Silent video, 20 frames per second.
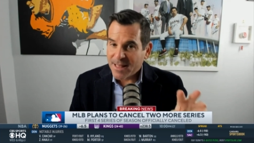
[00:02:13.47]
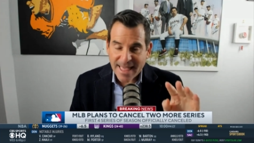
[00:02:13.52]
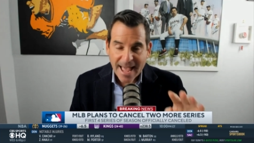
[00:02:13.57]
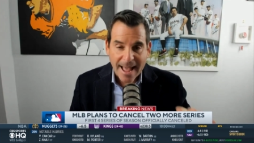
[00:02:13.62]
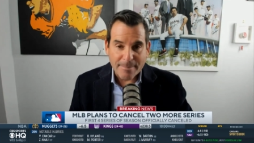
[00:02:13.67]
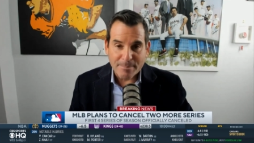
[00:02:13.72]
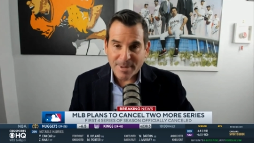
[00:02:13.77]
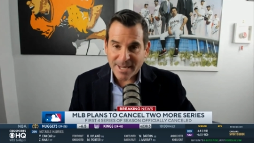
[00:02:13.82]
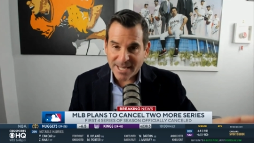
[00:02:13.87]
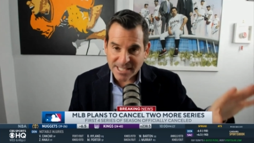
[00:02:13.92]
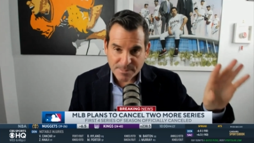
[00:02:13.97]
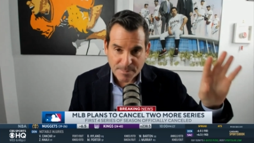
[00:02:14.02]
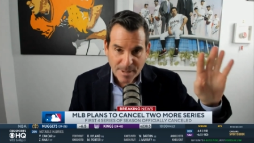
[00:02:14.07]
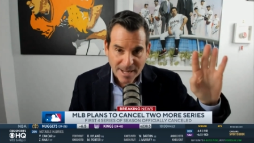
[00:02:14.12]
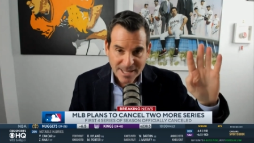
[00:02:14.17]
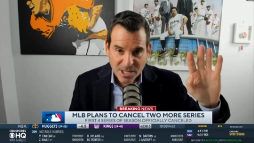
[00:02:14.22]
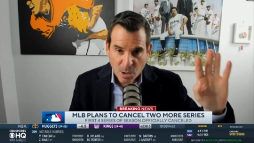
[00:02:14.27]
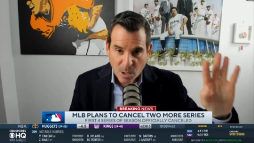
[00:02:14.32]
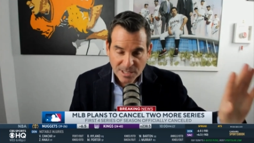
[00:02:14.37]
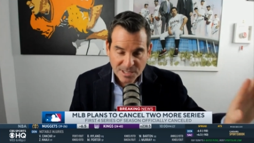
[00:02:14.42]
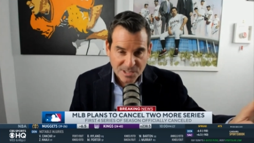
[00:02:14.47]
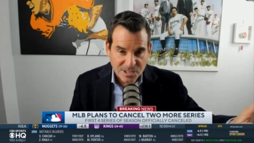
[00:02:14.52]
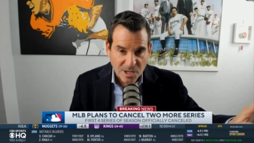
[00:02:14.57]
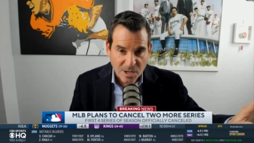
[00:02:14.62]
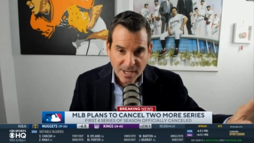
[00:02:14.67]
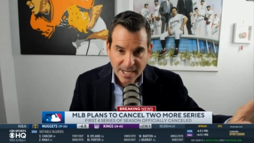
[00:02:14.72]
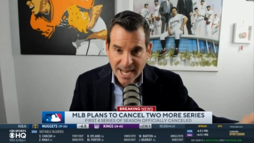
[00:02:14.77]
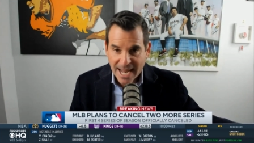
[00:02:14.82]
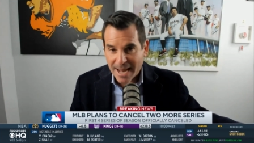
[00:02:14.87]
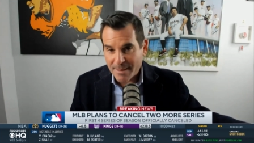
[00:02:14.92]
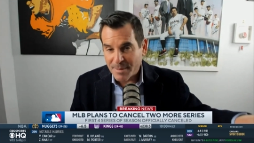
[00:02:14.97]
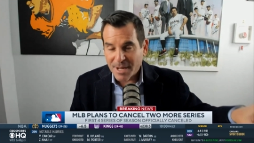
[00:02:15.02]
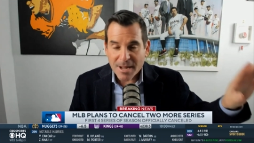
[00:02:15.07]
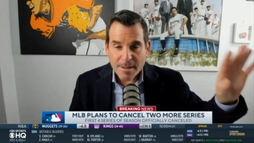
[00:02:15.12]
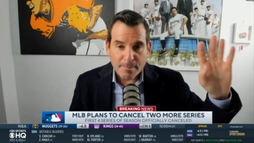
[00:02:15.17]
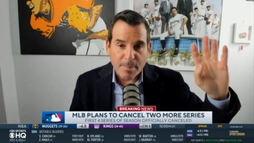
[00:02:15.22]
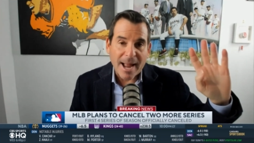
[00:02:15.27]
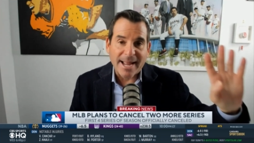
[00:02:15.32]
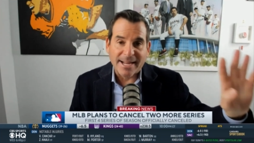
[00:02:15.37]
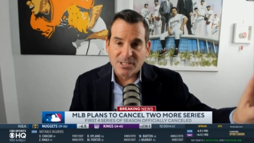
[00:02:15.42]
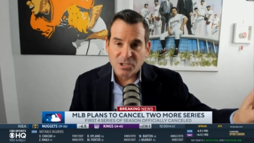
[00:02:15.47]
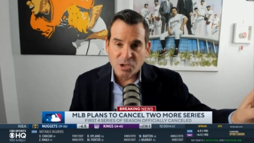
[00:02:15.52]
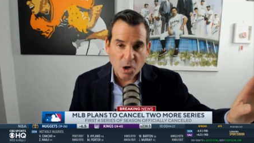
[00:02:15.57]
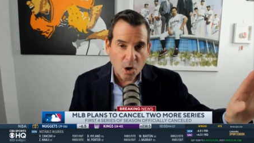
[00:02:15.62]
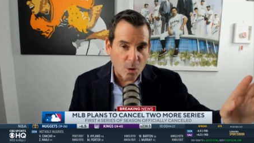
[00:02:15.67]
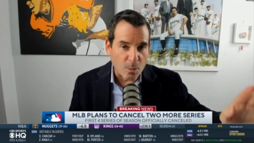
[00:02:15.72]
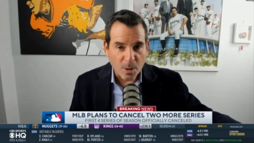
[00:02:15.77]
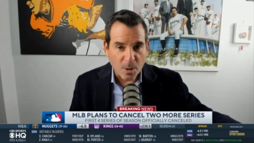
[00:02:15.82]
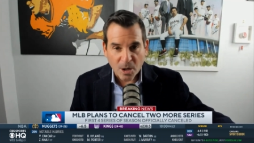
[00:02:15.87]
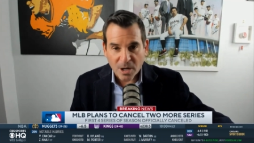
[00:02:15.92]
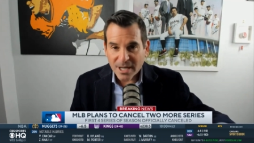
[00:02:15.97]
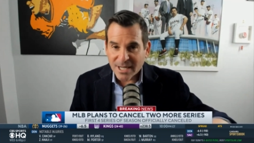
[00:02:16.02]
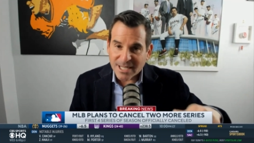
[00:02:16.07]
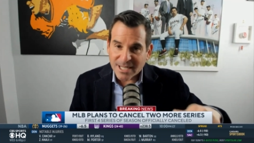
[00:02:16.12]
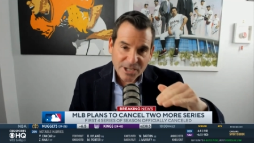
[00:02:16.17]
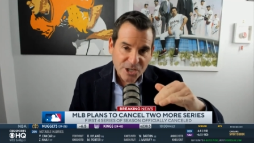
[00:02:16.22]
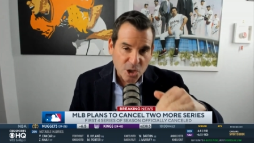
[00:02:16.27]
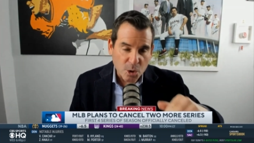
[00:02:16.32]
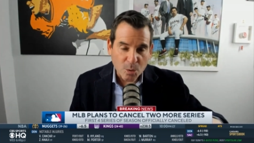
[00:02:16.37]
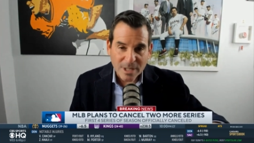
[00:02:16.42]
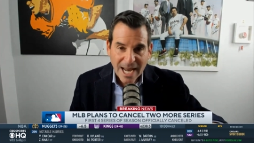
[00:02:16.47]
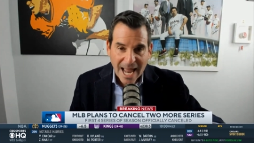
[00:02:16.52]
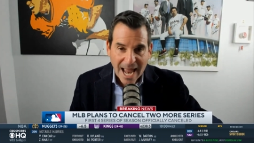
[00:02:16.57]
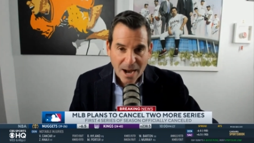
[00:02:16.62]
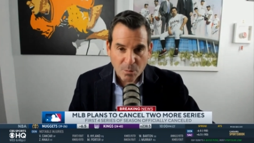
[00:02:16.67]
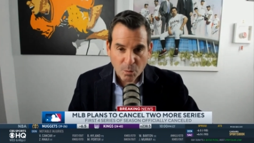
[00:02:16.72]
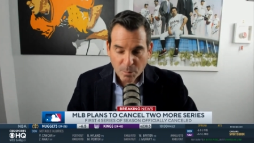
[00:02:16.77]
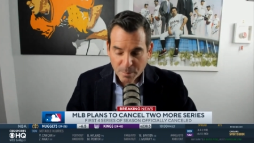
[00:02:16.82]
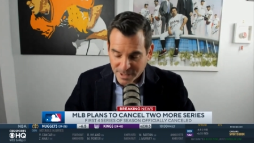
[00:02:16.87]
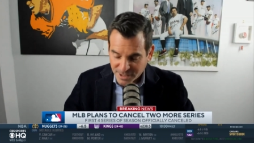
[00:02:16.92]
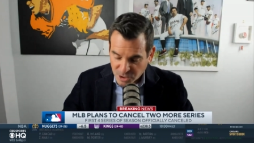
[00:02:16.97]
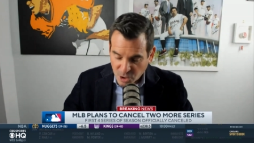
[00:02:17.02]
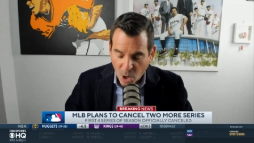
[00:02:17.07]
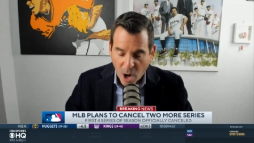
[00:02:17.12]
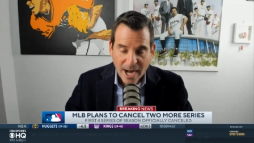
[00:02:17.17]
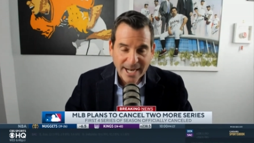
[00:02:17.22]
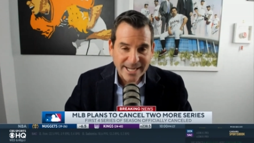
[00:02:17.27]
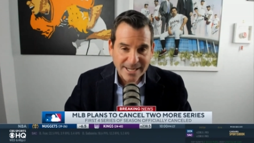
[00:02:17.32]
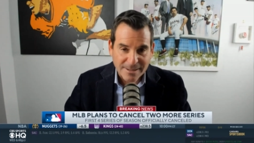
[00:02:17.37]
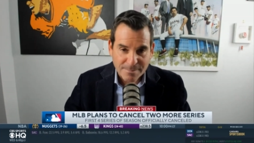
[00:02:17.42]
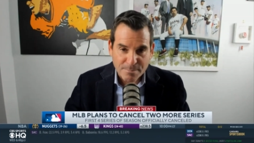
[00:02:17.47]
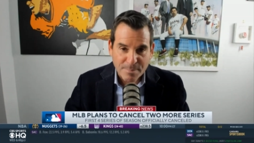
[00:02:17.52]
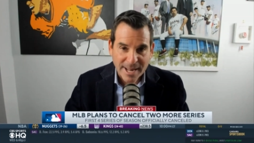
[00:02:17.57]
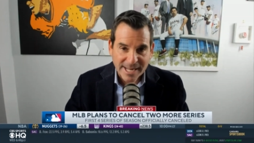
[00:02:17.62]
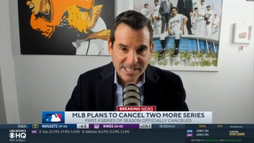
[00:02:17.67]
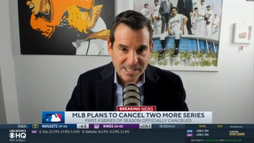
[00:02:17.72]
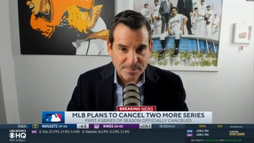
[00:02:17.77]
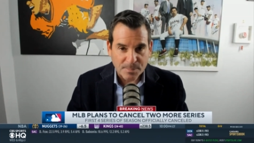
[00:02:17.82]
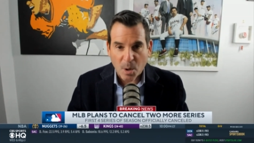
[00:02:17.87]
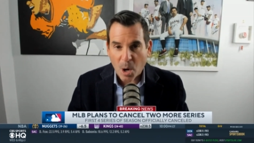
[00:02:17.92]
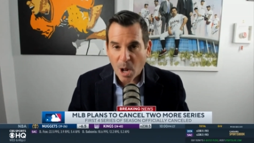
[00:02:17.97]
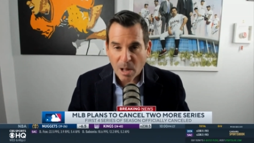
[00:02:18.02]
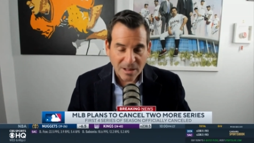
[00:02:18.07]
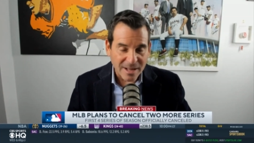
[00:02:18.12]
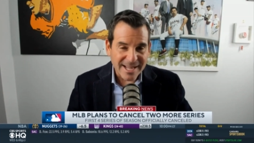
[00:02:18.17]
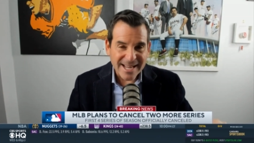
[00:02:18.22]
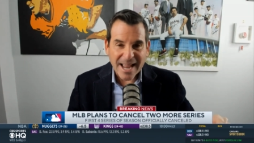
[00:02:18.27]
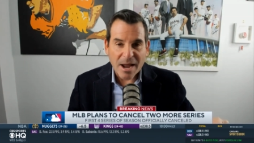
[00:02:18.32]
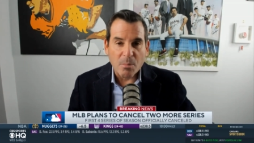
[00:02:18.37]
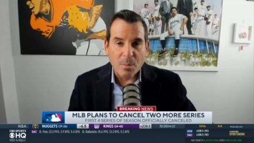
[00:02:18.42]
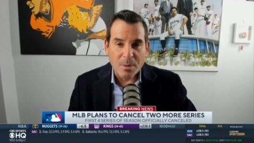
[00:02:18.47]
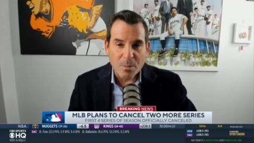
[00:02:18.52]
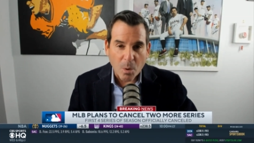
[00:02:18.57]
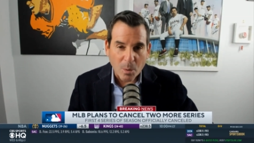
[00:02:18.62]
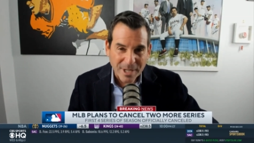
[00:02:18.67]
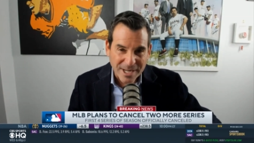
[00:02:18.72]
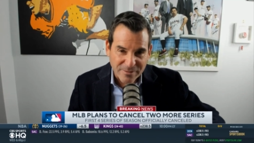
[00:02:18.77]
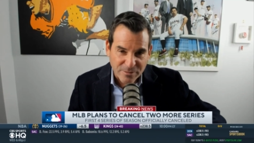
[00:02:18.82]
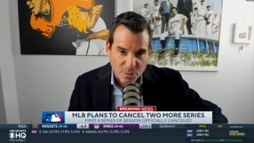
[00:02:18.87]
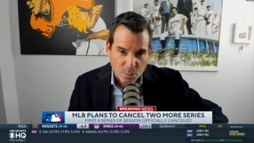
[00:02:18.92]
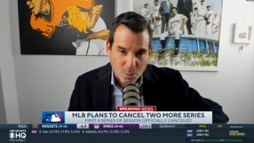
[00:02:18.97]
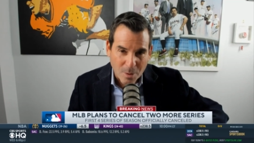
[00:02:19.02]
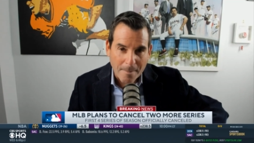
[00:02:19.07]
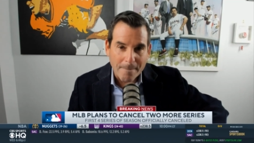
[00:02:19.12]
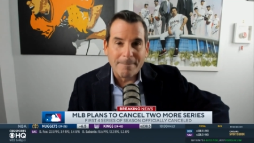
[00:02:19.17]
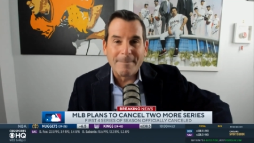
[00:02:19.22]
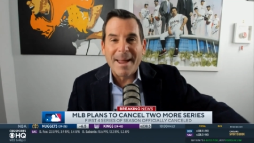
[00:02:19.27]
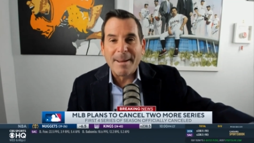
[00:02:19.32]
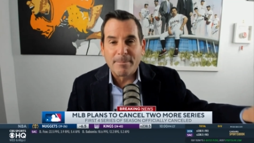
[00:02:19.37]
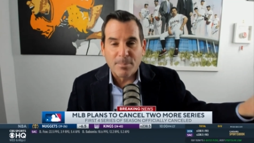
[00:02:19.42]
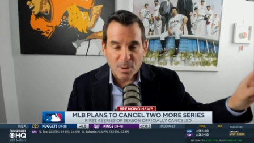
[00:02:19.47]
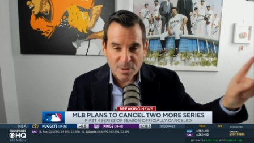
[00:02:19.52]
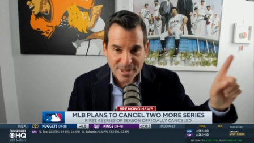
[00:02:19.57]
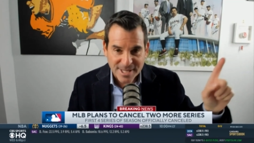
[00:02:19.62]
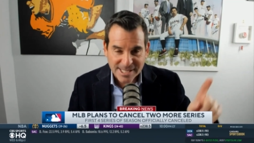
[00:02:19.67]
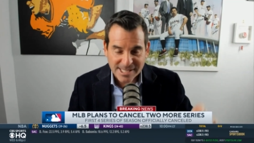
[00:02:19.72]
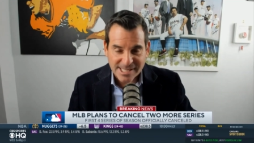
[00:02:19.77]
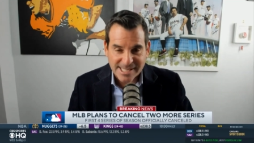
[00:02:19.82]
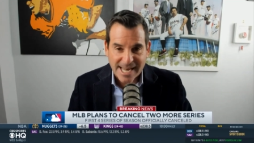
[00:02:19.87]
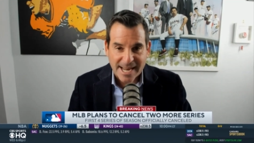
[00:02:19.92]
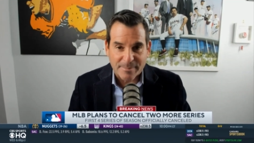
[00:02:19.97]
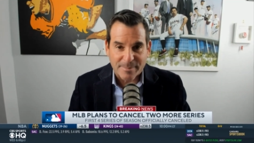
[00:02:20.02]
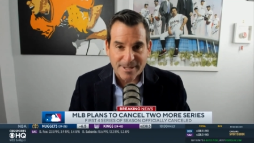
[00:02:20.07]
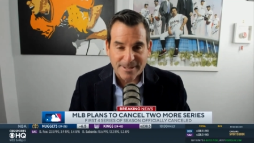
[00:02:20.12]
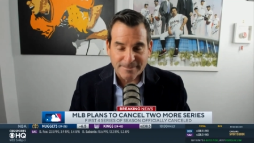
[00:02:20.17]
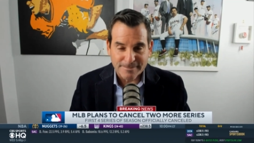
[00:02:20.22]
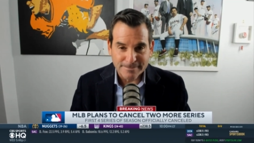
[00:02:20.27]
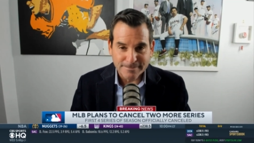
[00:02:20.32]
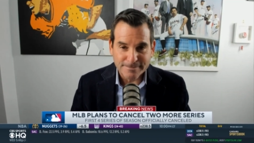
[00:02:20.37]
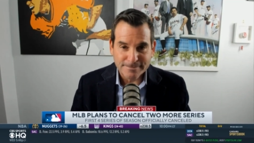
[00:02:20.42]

that means by the All-Star Game, by October, you and I will be talking baseball, and we won't even remember this segment.